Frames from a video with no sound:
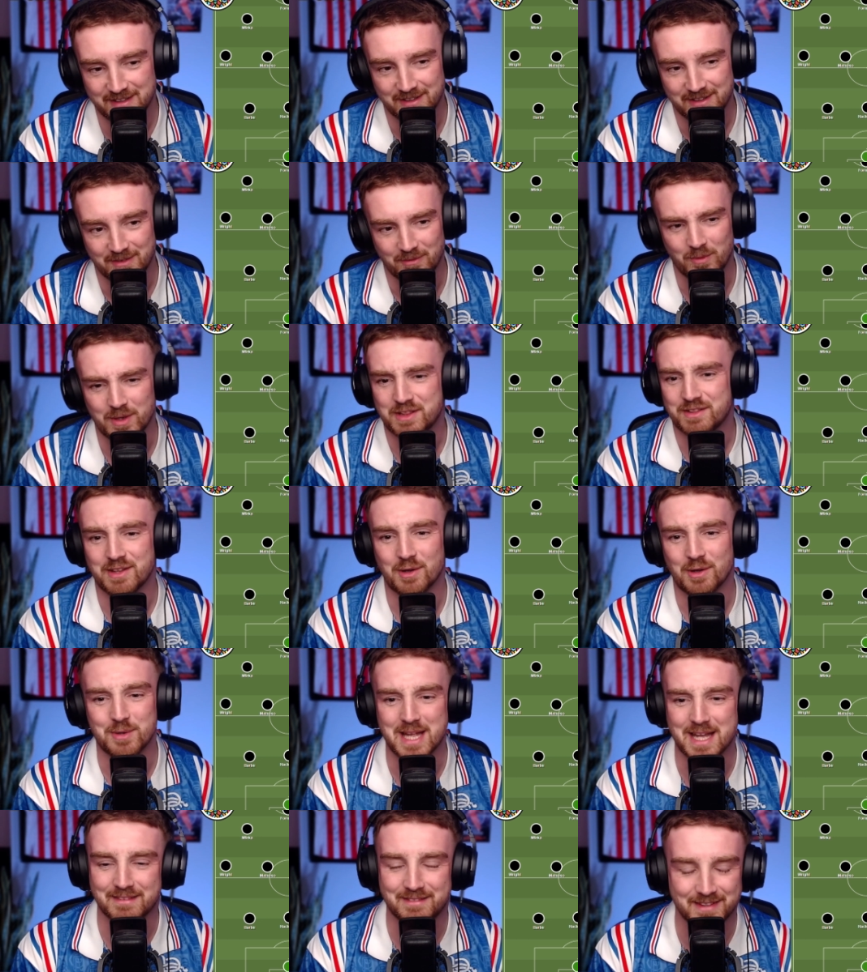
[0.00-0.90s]
We're still
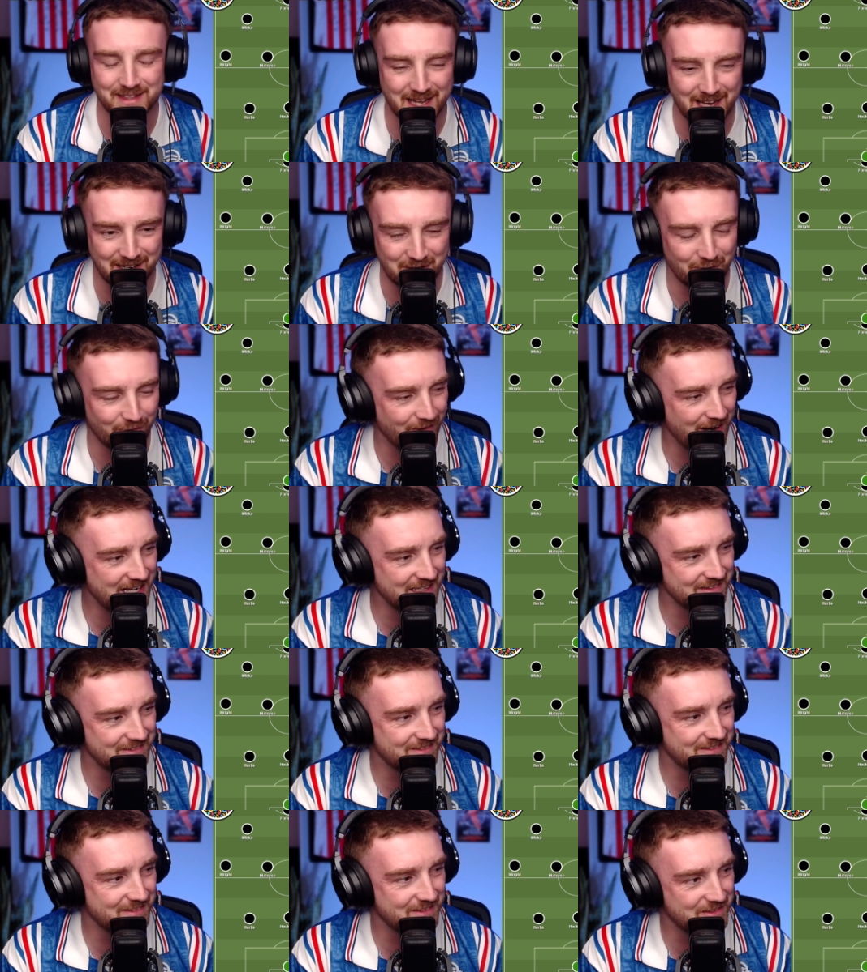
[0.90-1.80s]
yet to get a
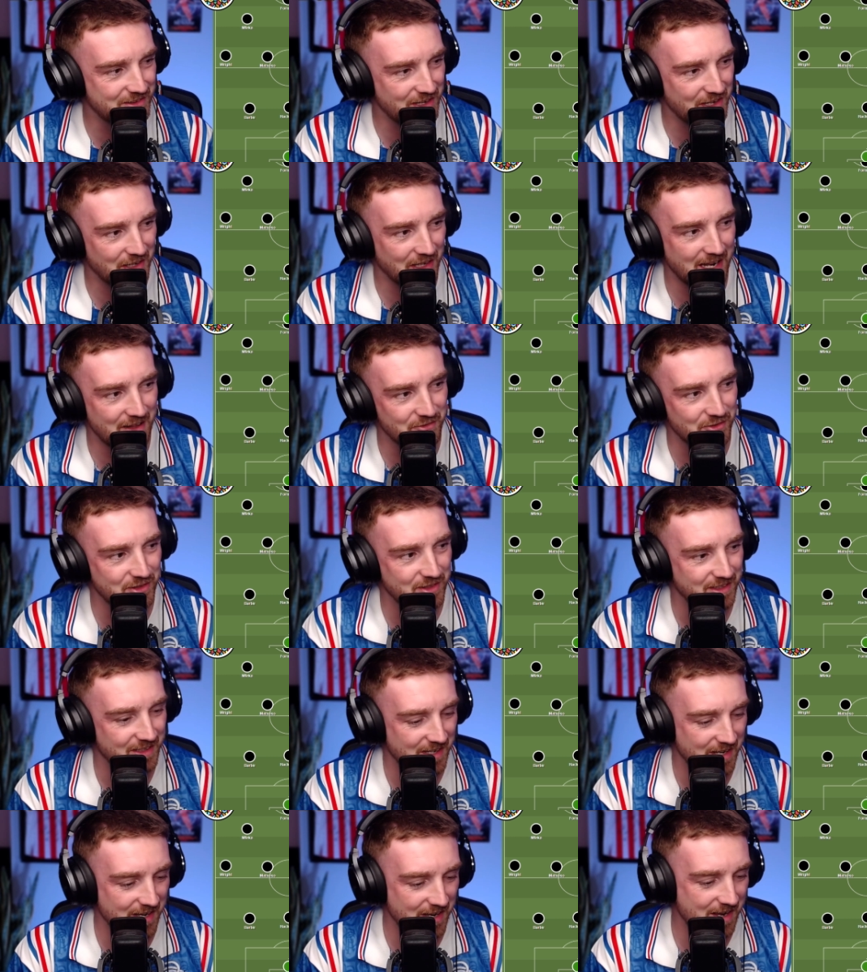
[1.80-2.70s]
correct start eleven.
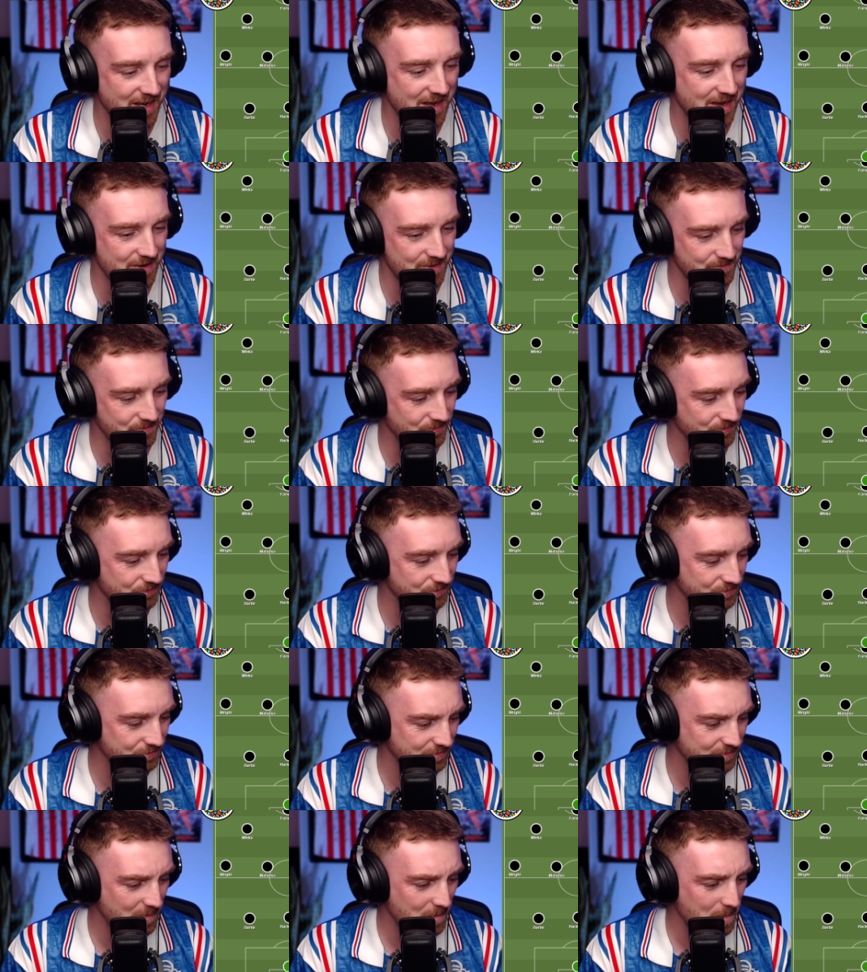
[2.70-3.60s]
Um,
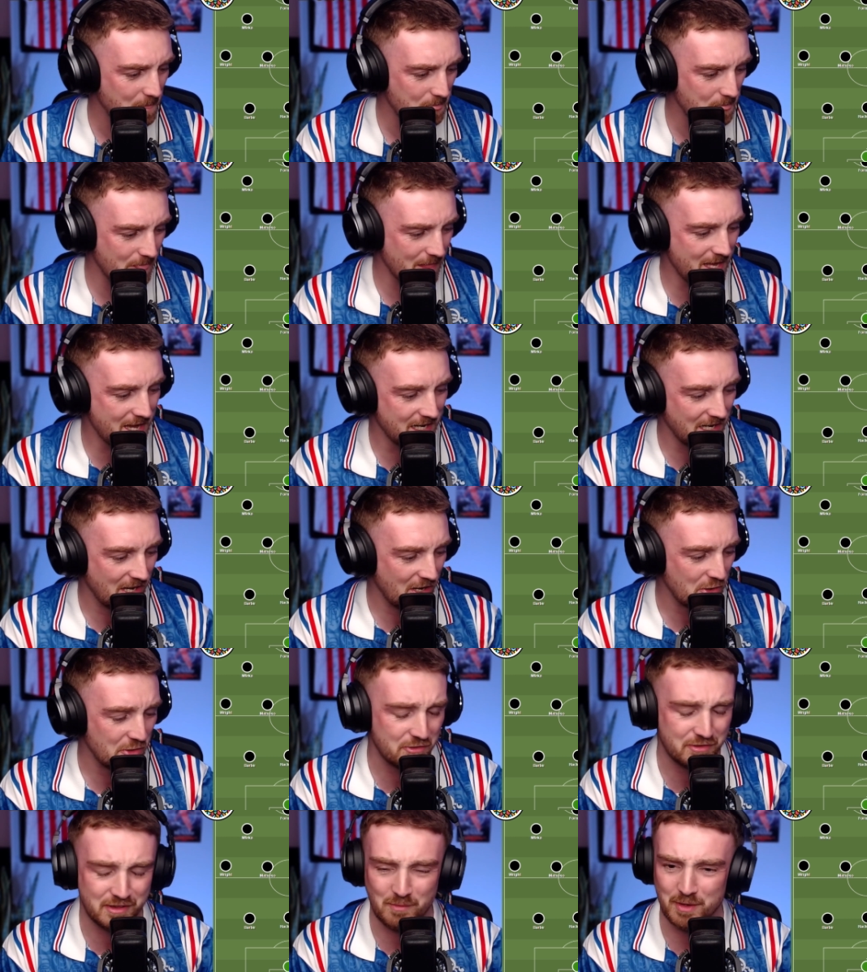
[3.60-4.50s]
and I
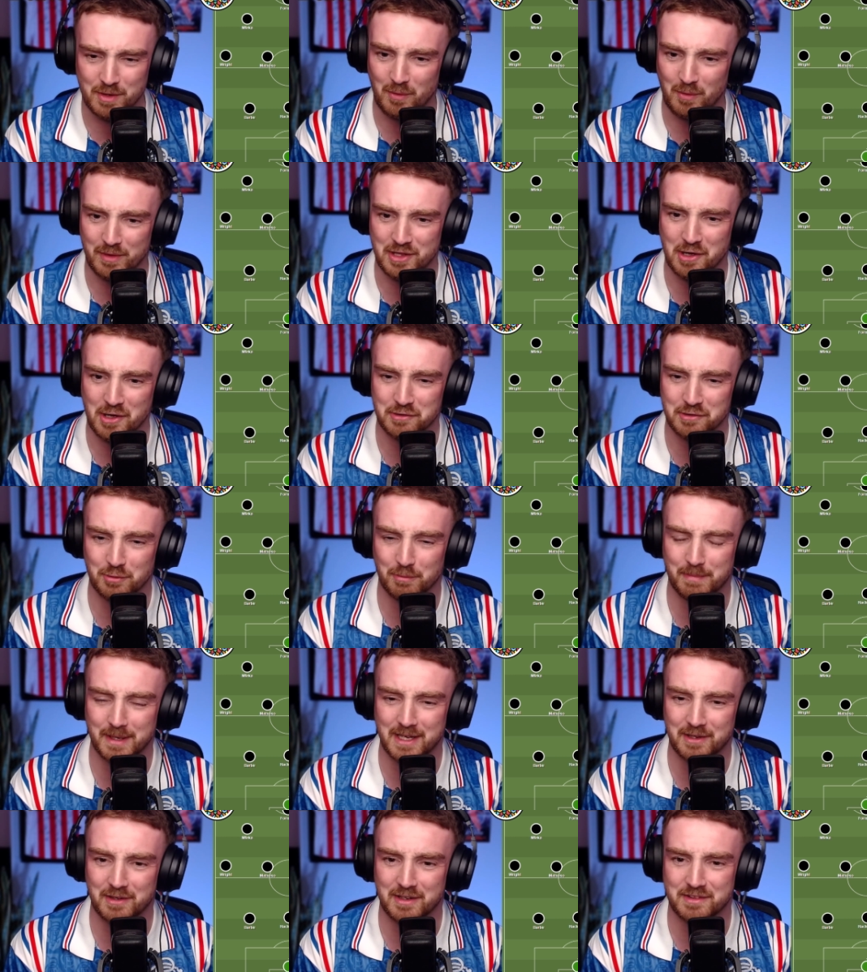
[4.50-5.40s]
honestly wonder what the odds will
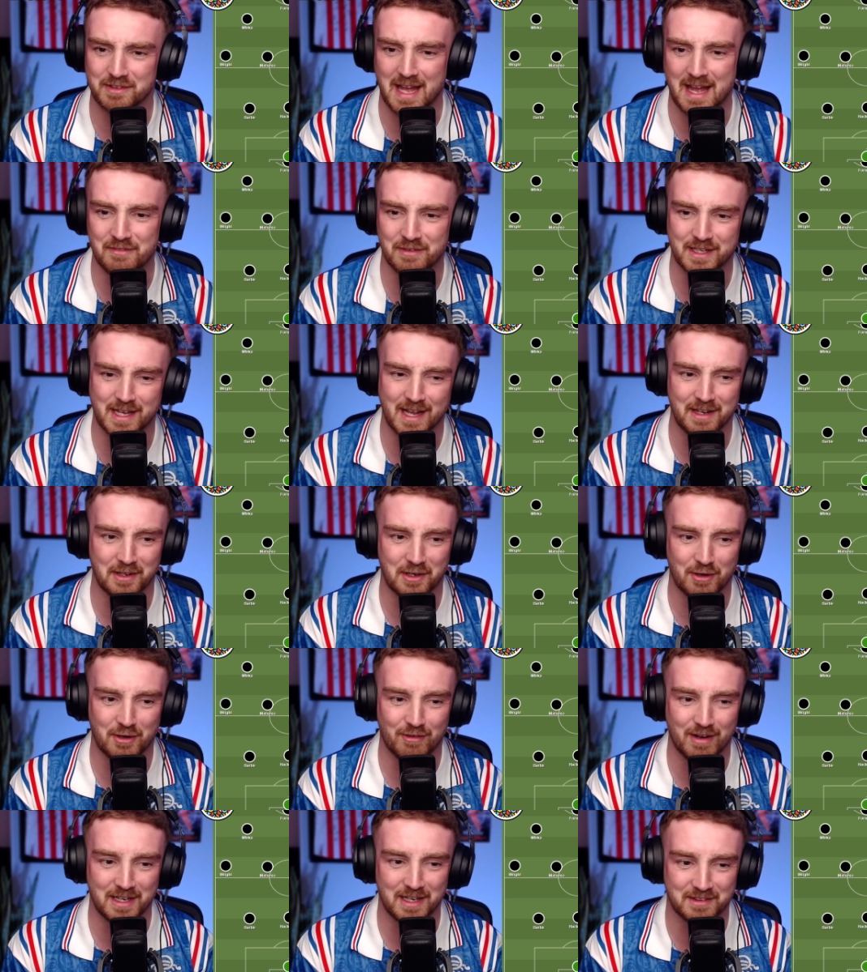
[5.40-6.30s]
be on us ever getting a
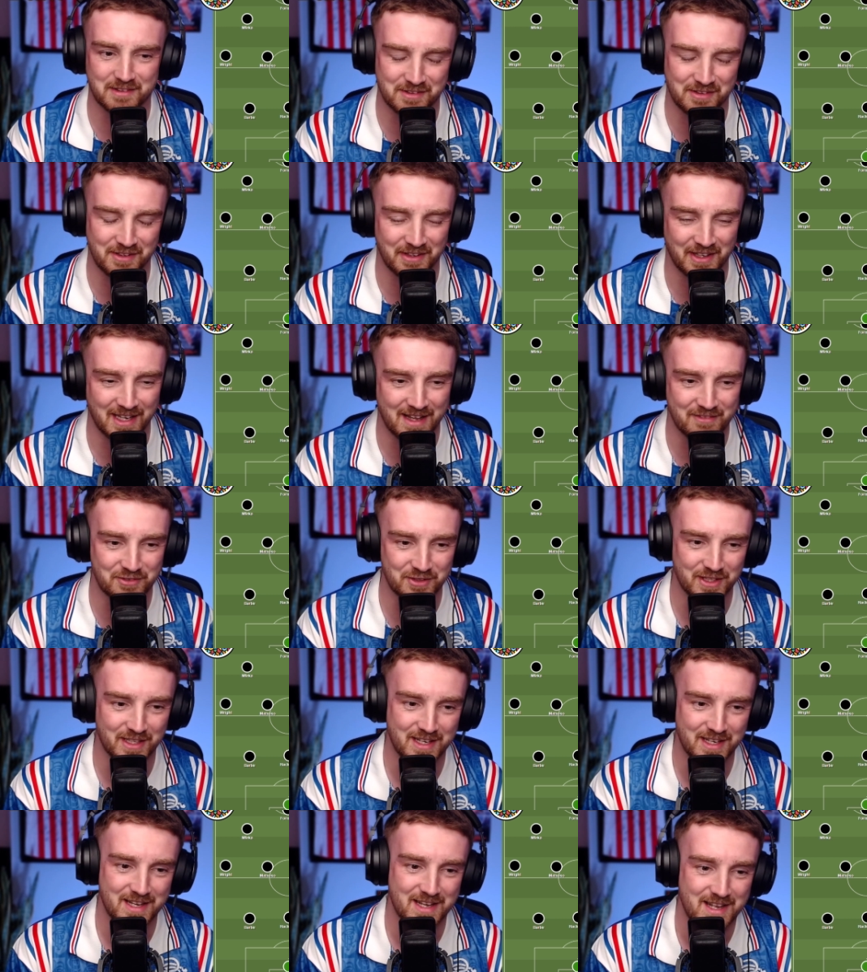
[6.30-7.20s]
correct Sutton 11
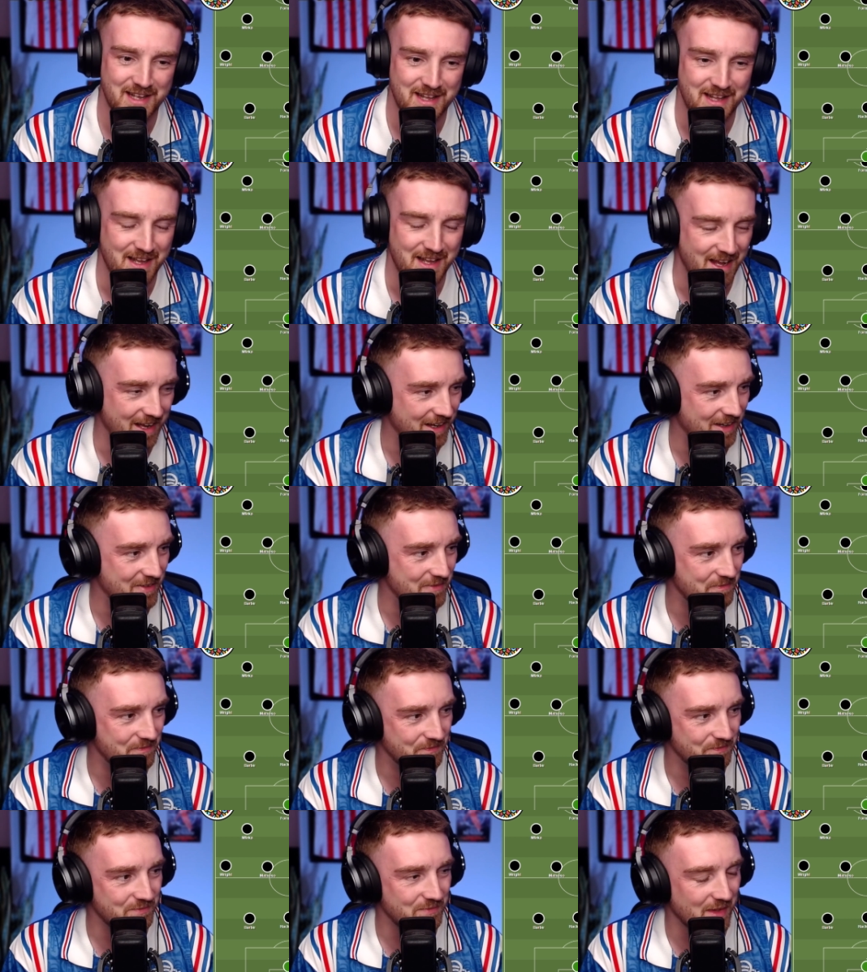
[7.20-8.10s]

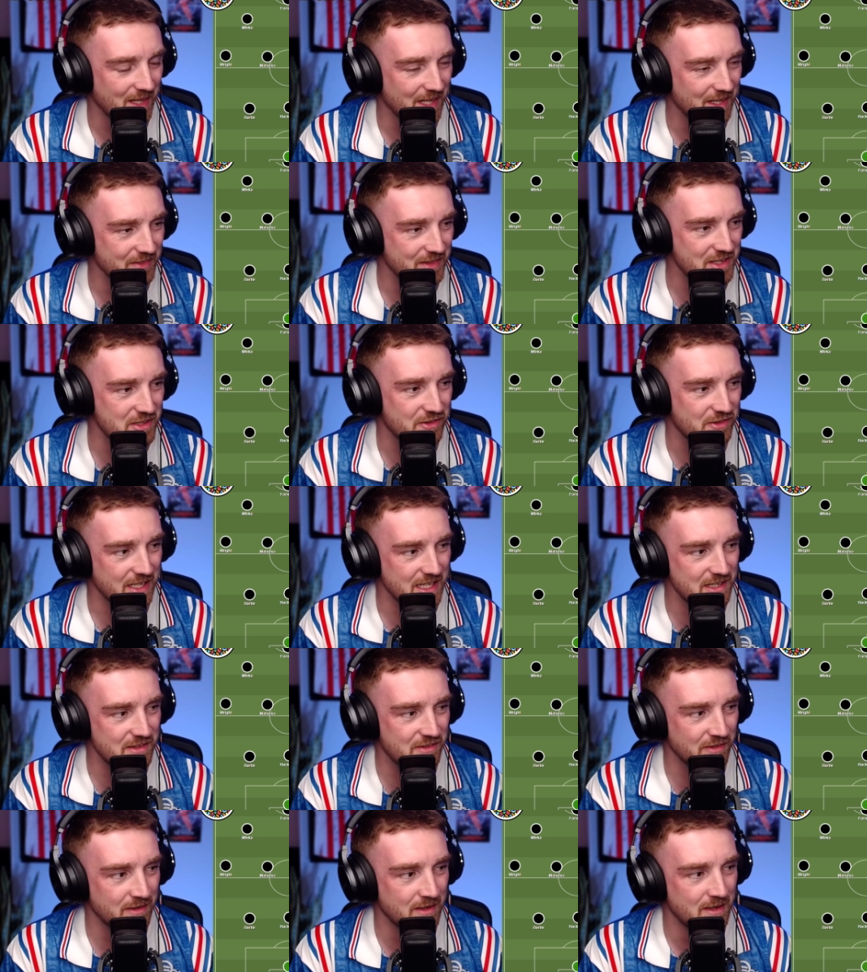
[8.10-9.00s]
um, this
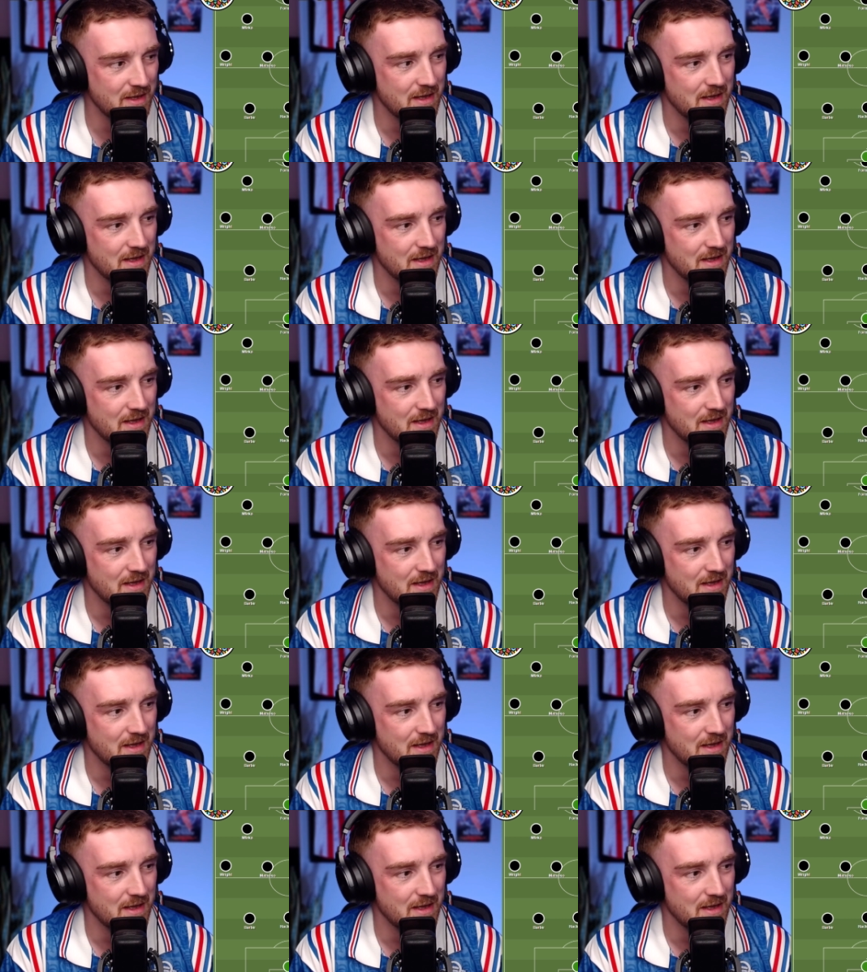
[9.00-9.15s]
season.